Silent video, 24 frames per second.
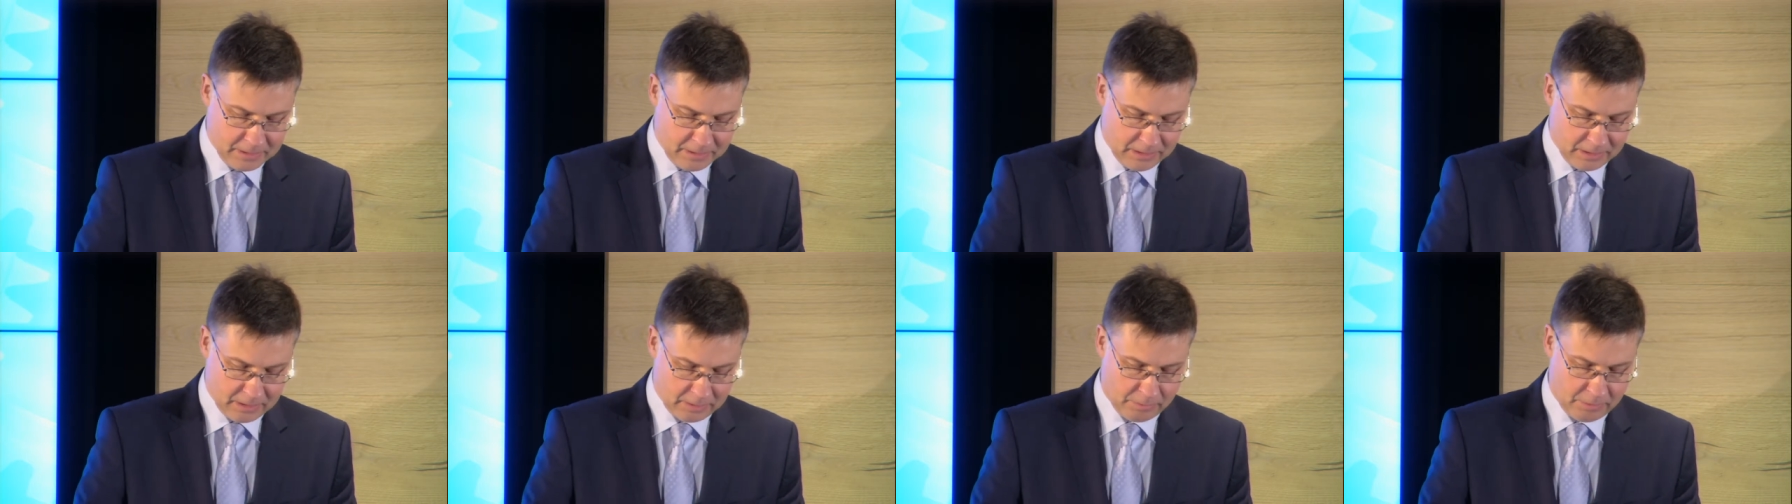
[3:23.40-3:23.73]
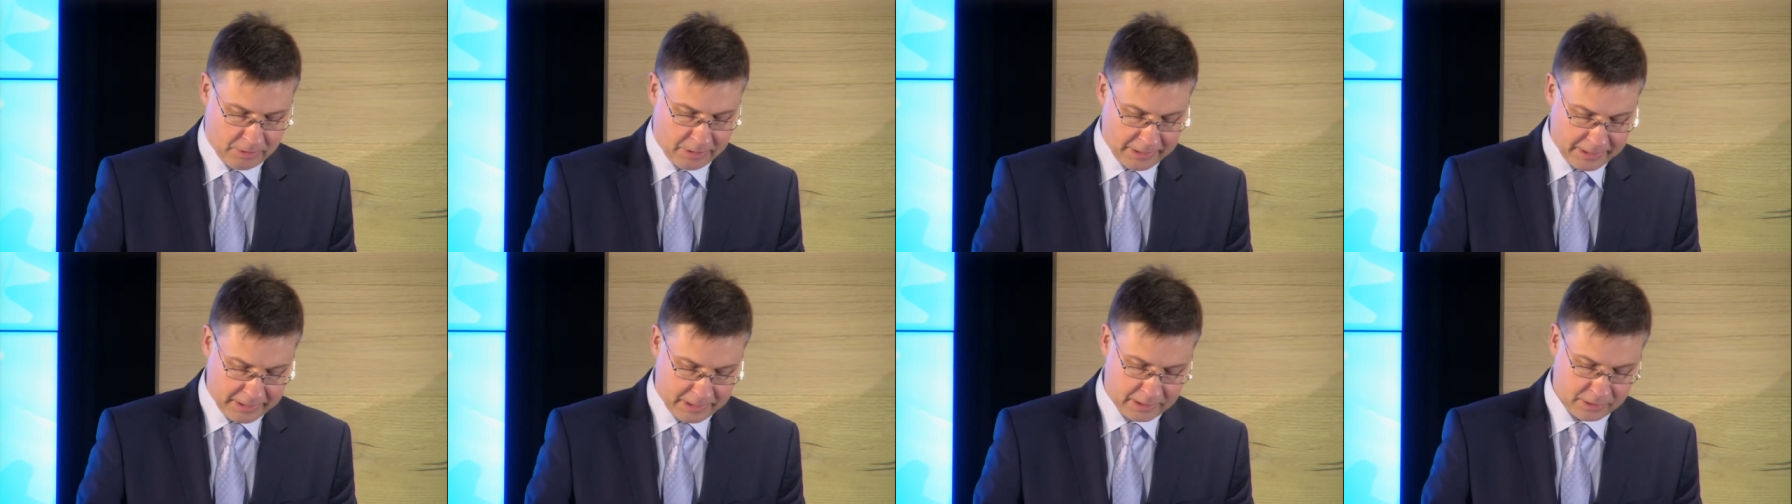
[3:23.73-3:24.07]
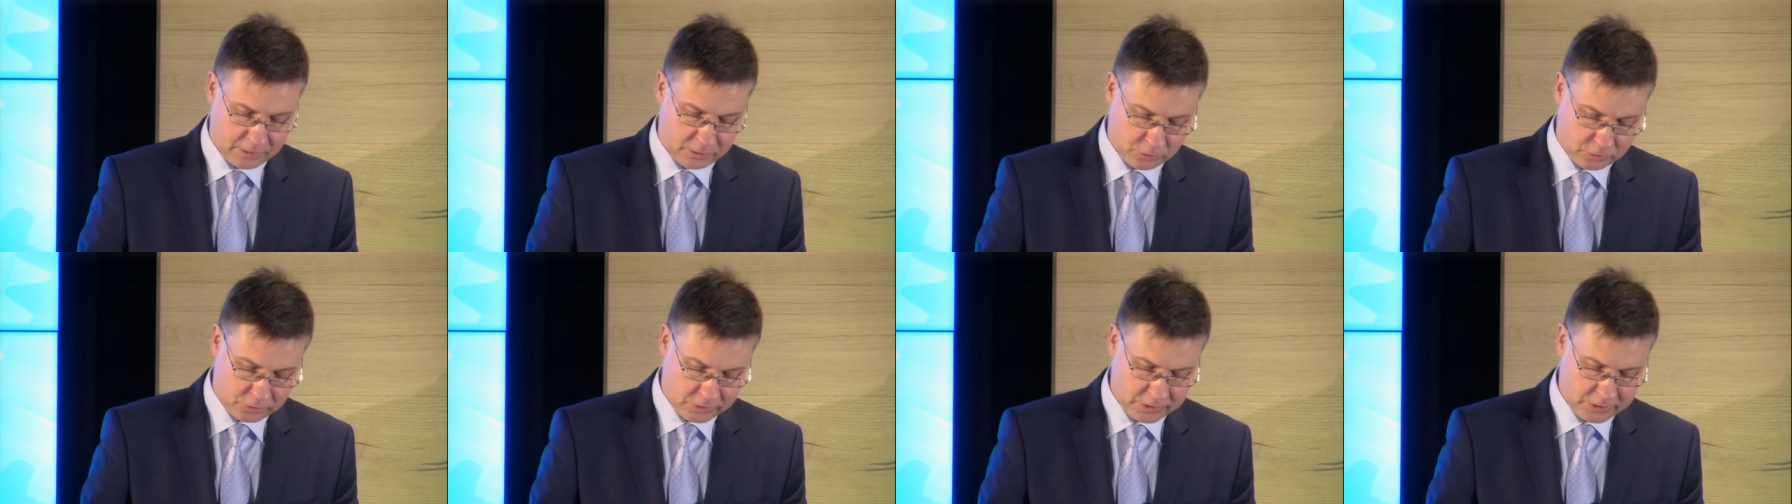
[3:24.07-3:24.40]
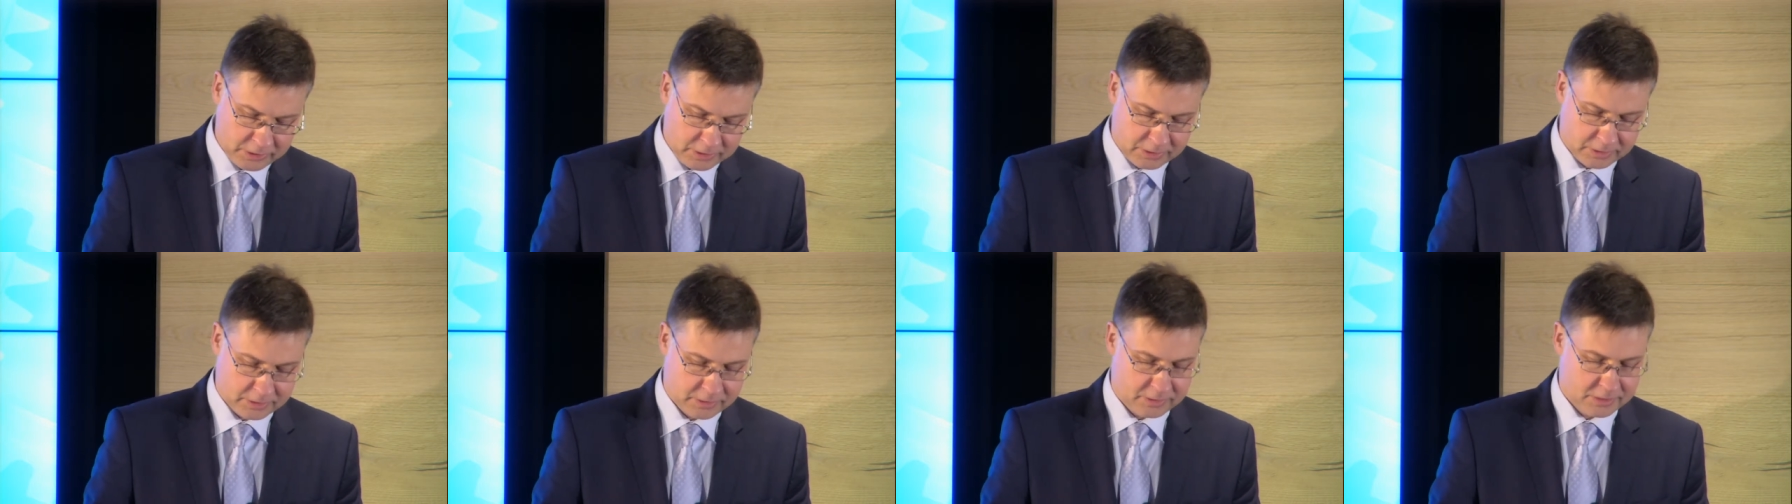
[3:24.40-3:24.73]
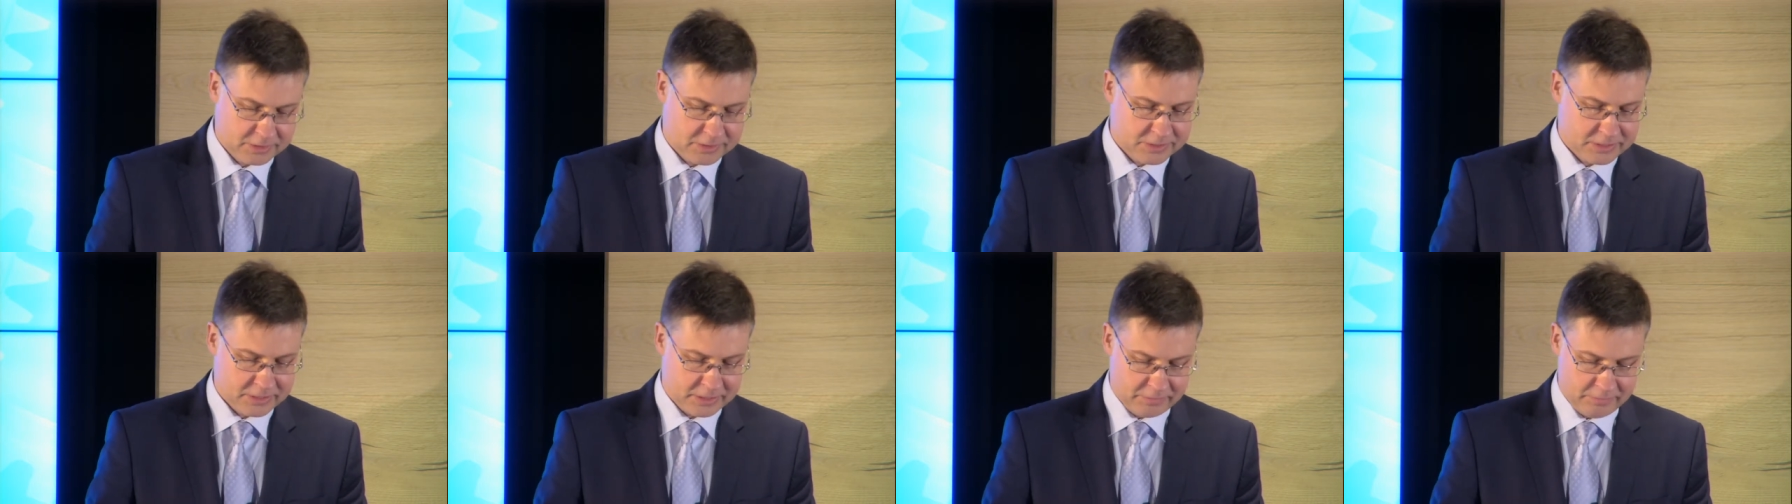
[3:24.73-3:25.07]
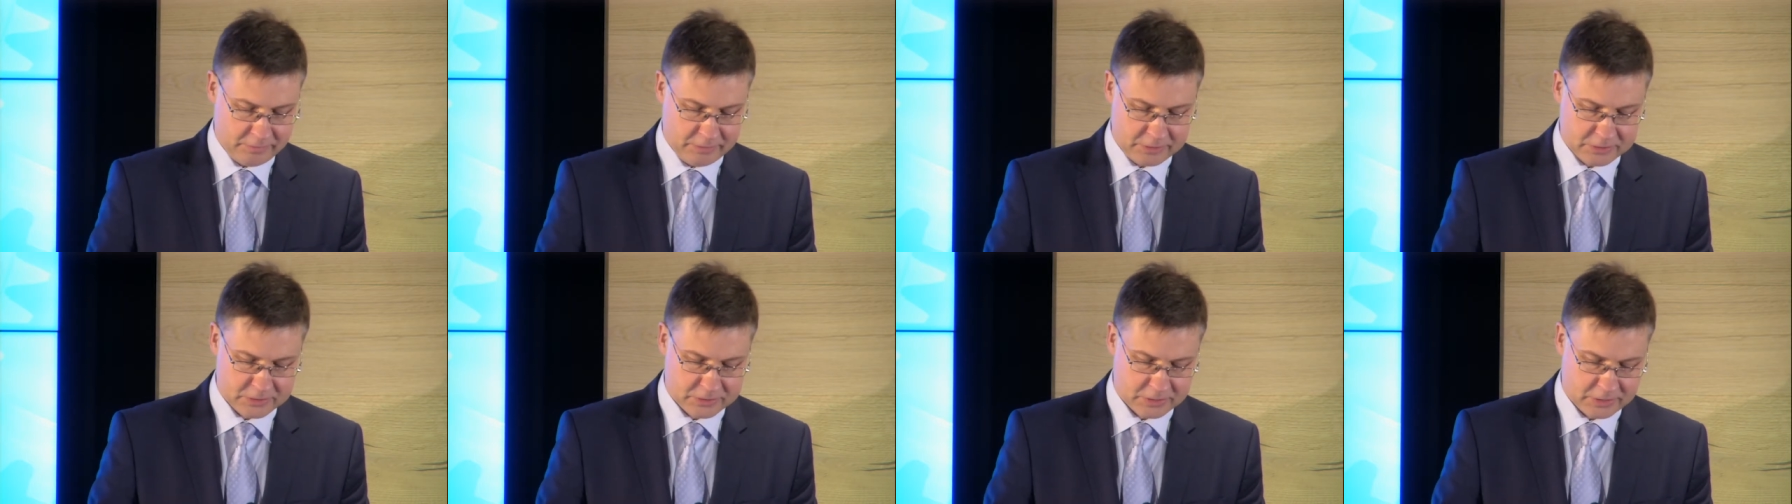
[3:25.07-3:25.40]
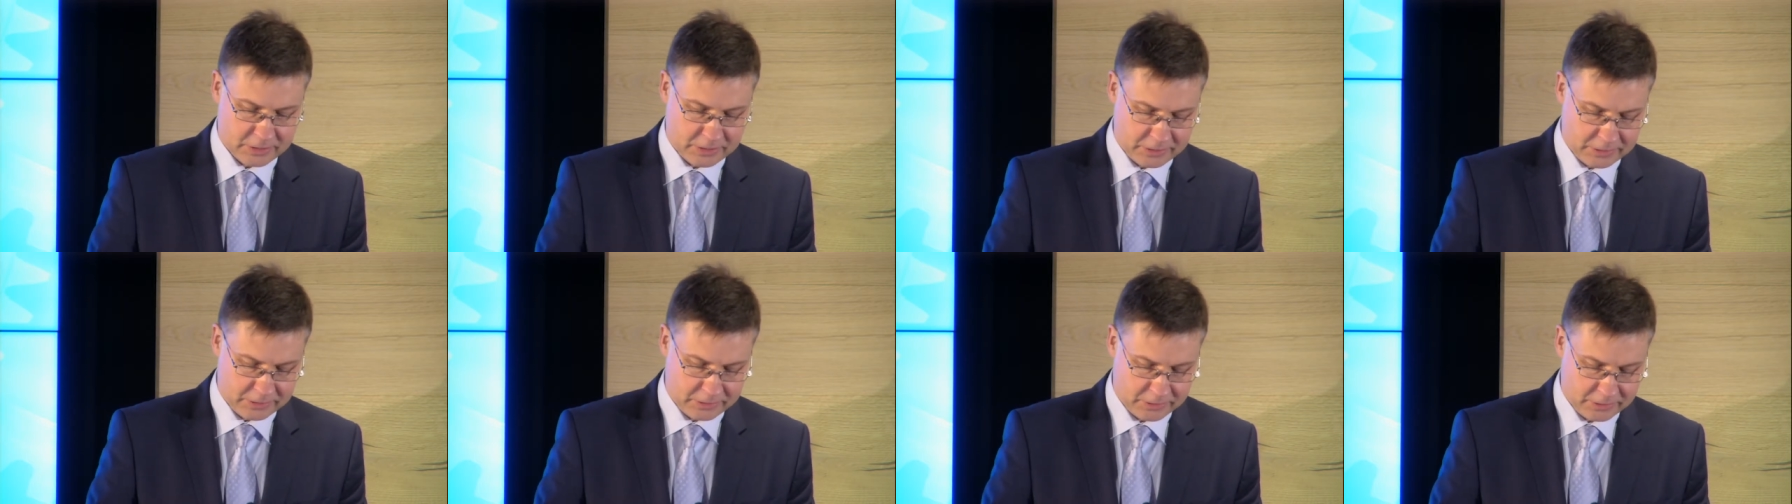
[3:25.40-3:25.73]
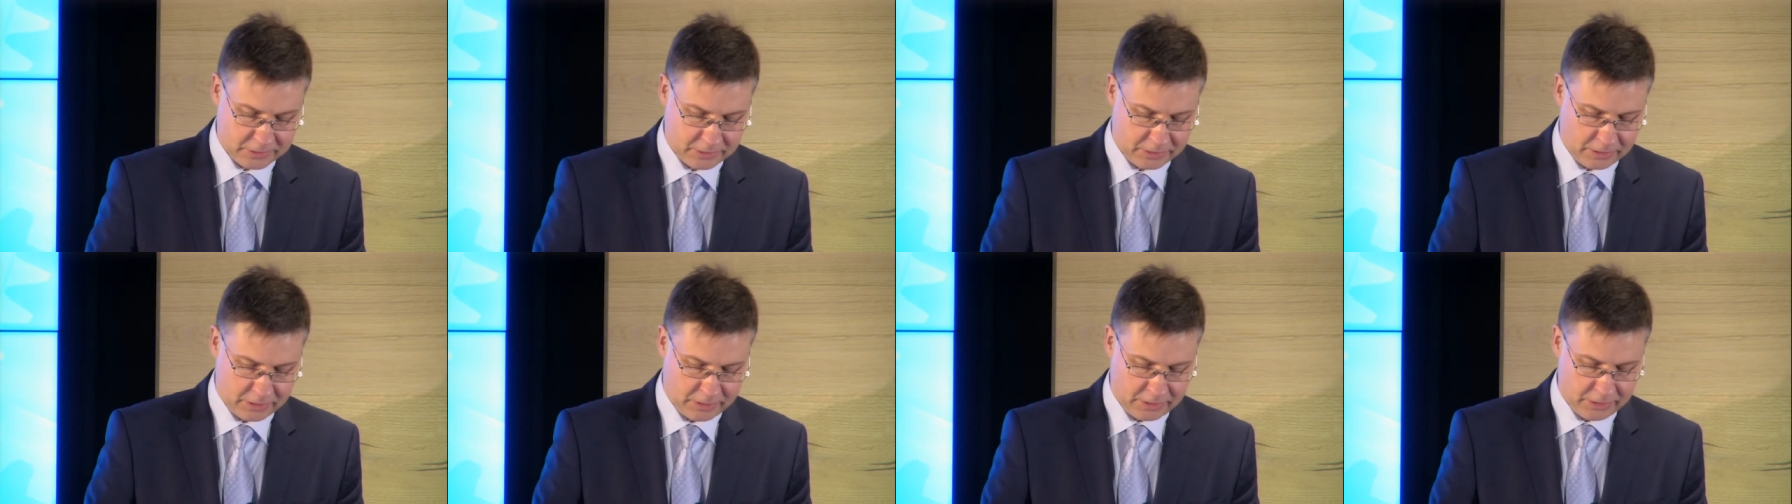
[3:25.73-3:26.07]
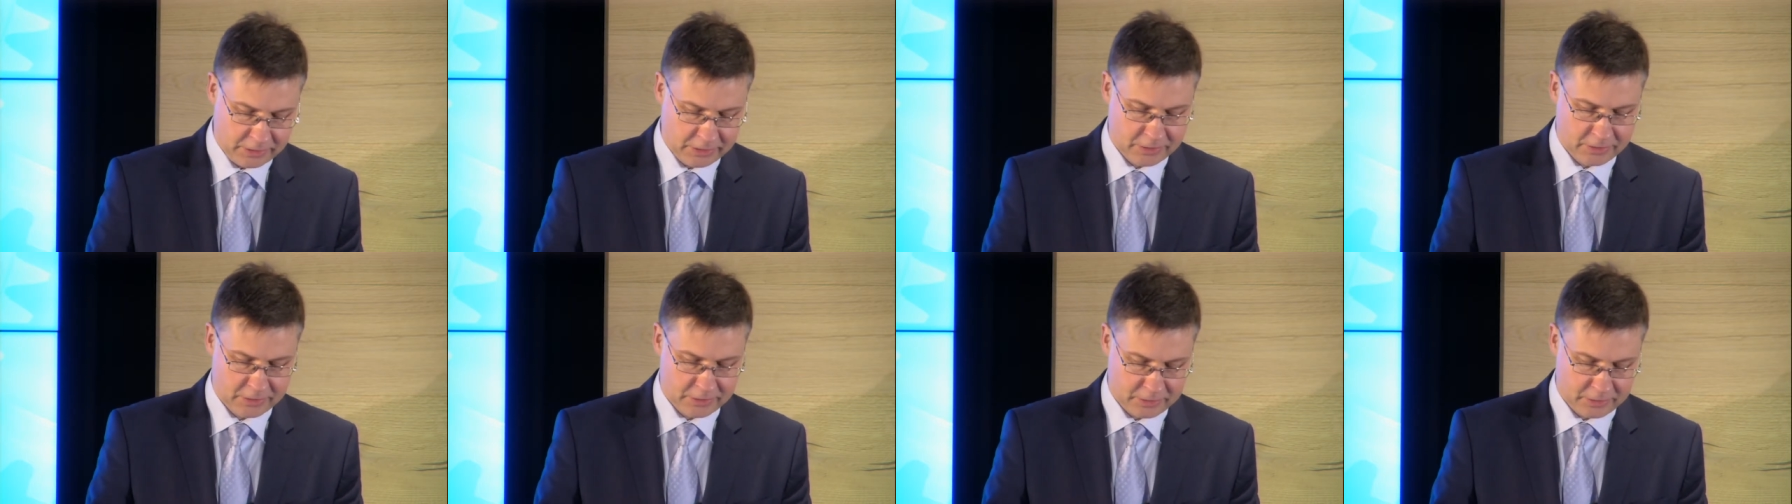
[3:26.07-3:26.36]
Uh, by unlocking uh, savings currently lying